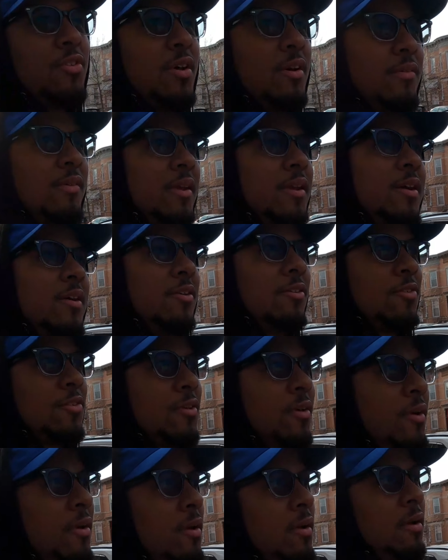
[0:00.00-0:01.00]
and stuff because
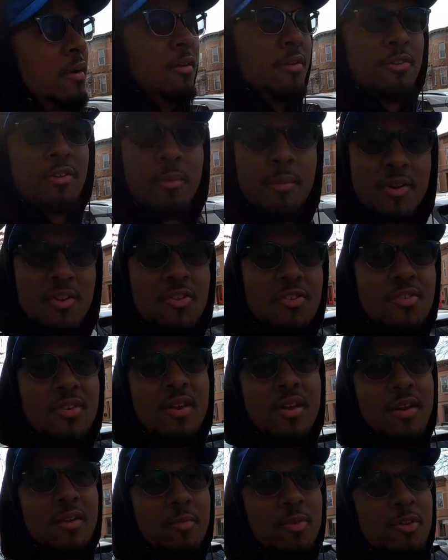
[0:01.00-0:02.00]
there's so much to
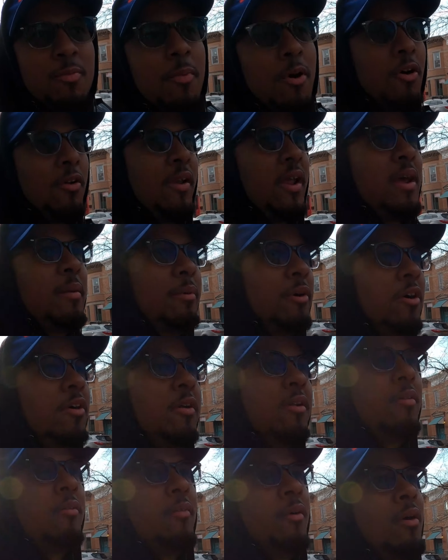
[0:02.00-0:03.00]
see in a small
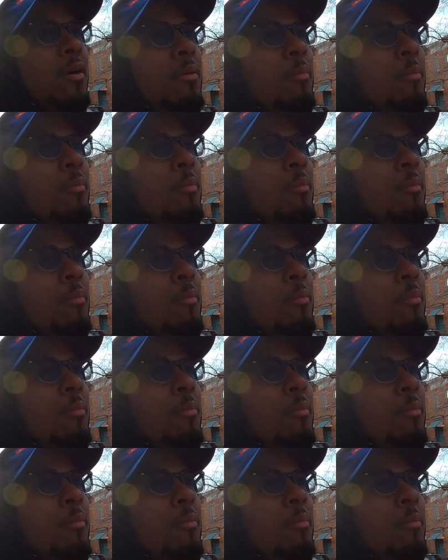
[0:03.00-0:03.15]
neighborhood.